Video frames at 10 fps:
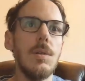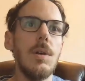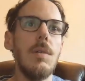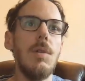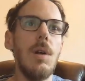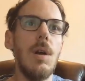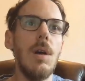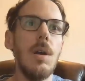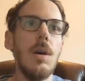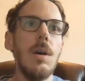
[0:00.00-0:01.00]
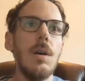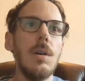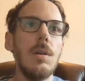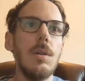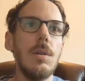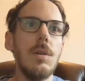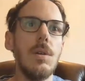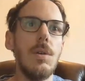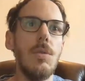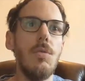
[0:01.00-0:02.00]
a Valhalla
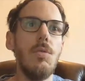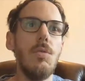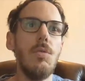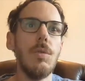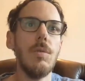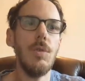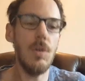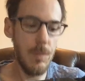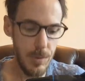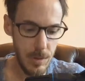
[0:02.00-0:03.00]
room reverb.